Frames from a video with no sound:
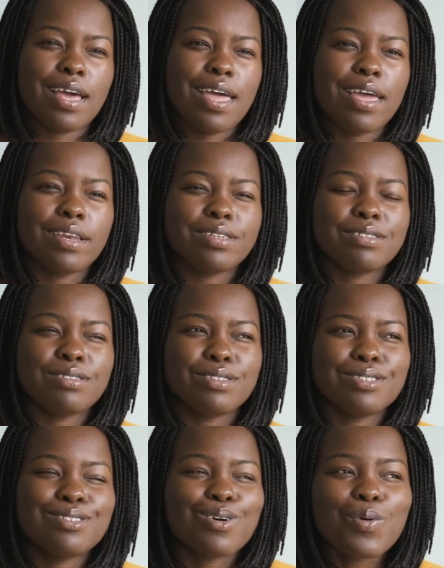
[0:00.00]
and
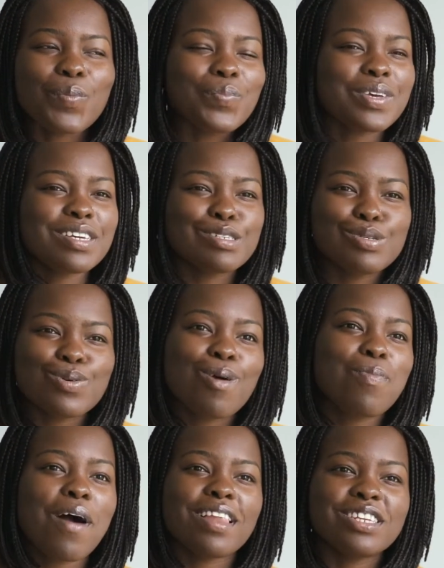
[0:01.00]
don't be so
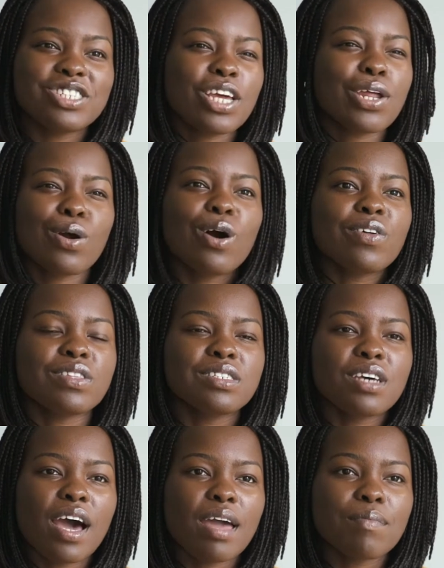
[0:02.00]
apologetic all the
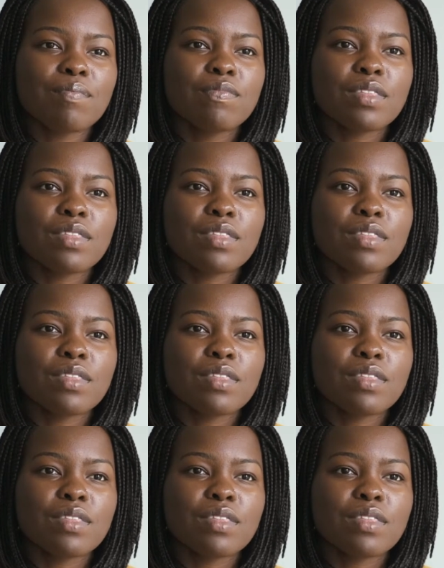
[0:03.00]
time